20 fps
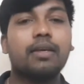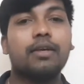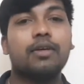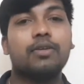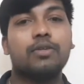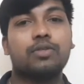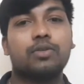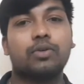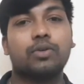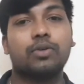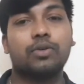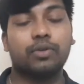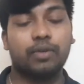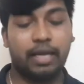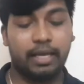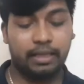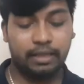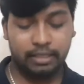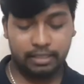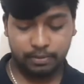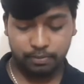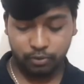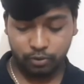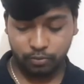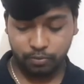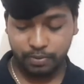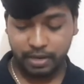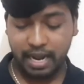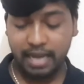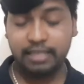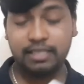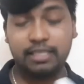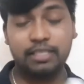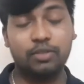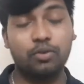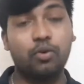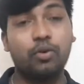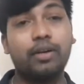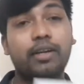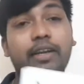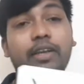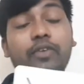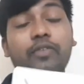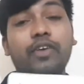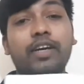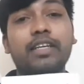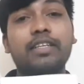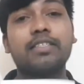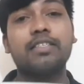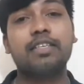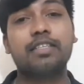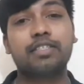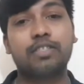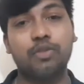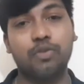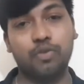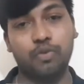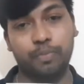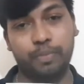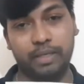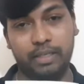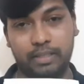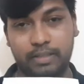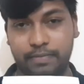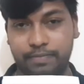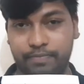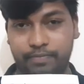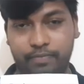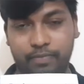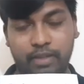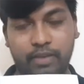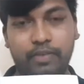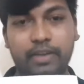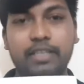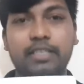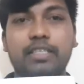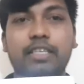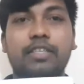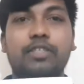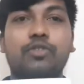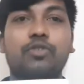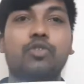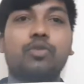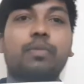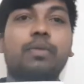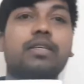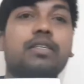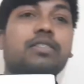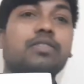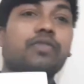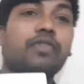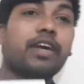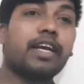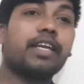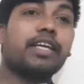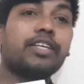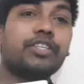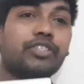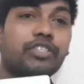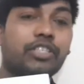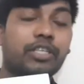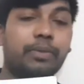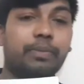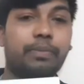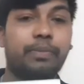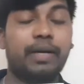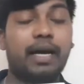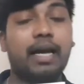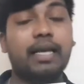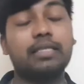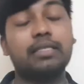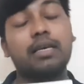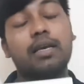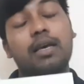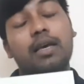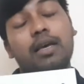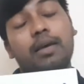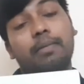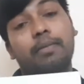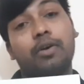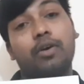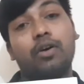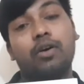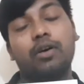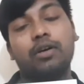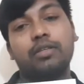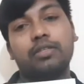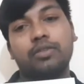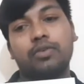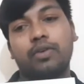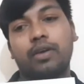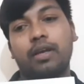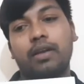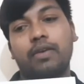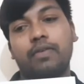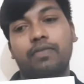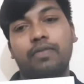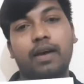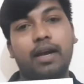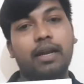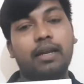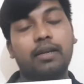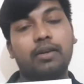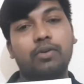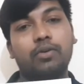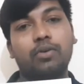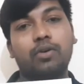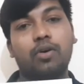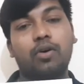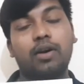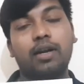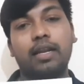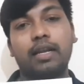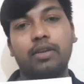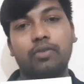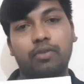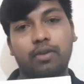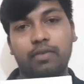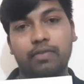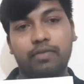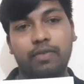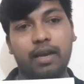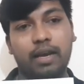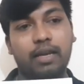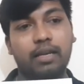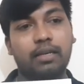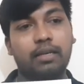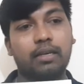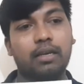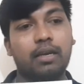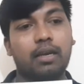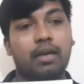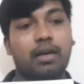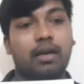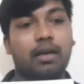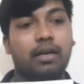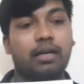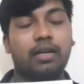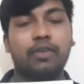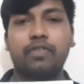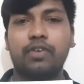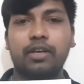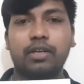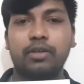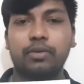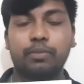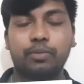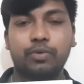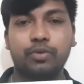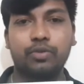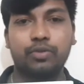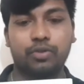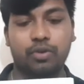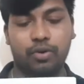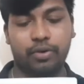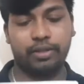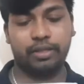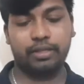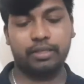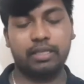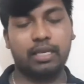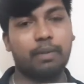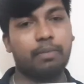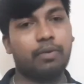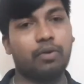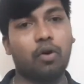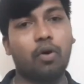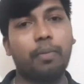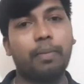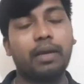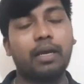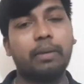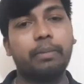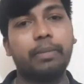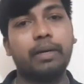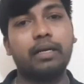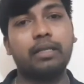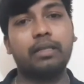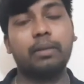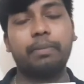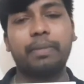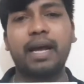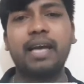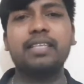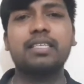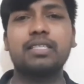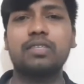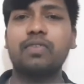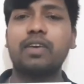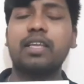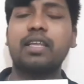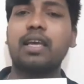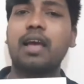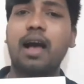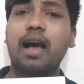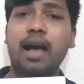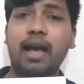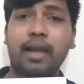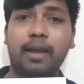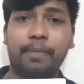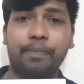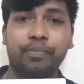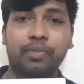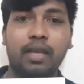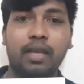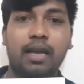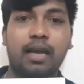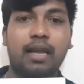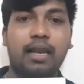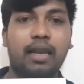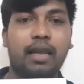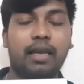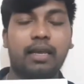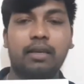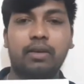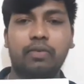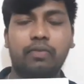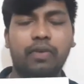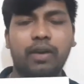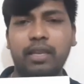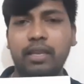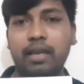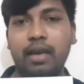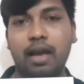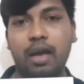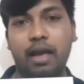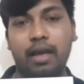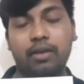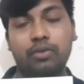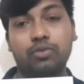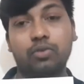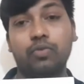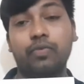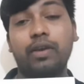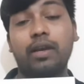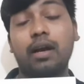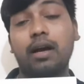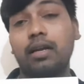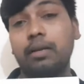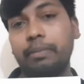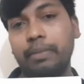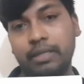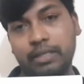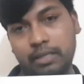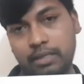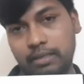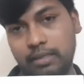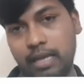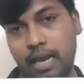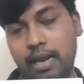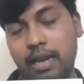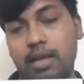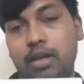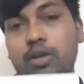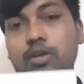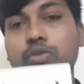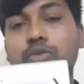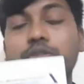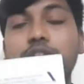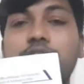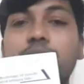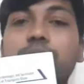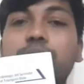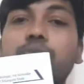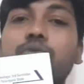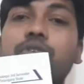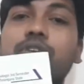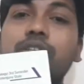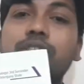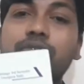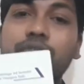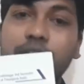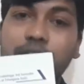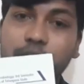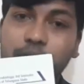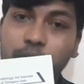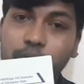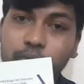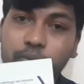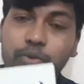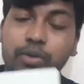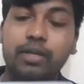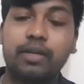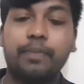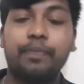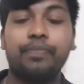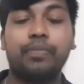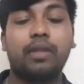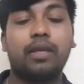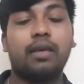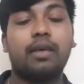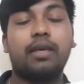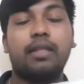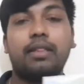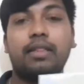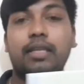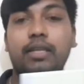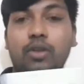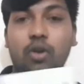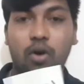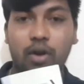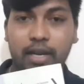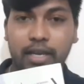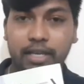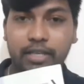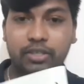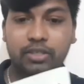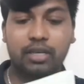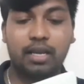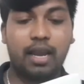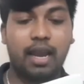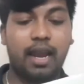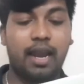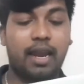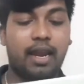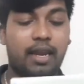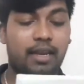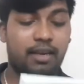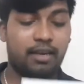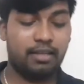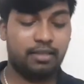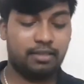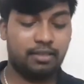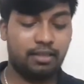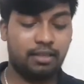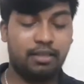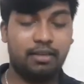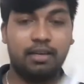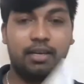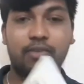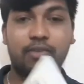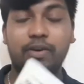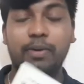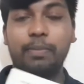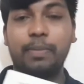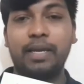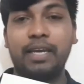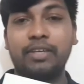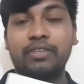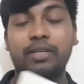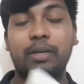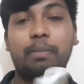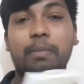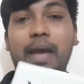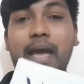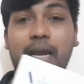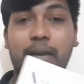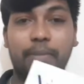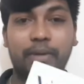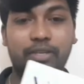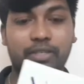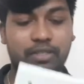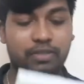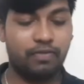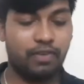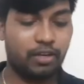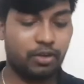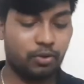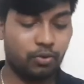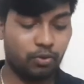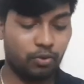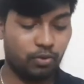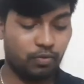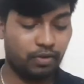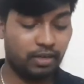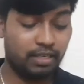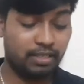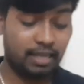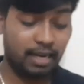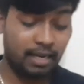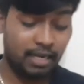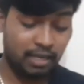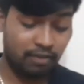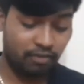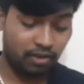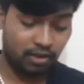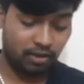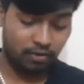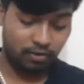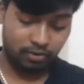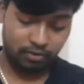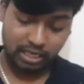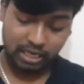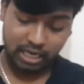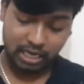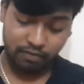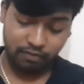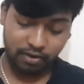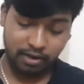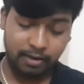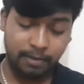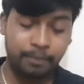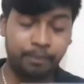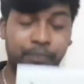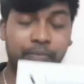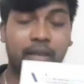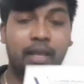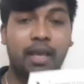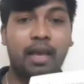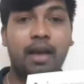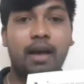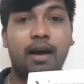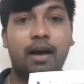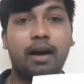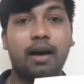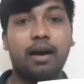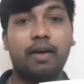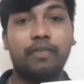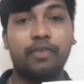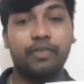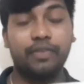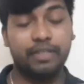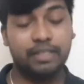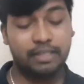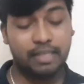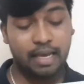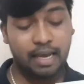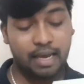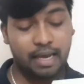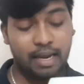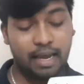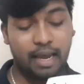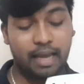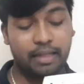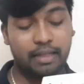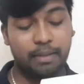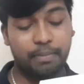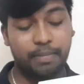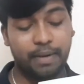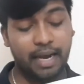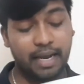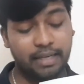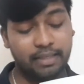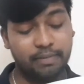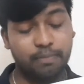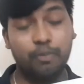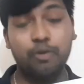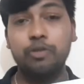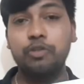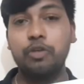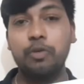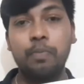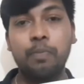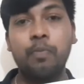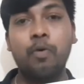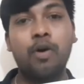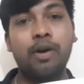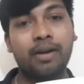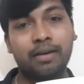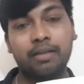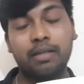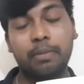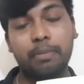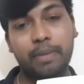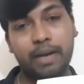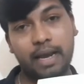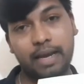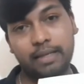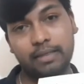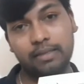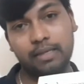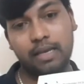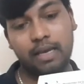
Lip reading: So, and this book price is only 160 rupees. 160 rupees, very cheap price, because you can find, no, online you can find different books on the same topic, but the price is very high, like very high, so we can't purchase that. So this book is very good in the knowledge, and see the cover page and back page is very good one. Scientific view is there, and the price, most important, the price,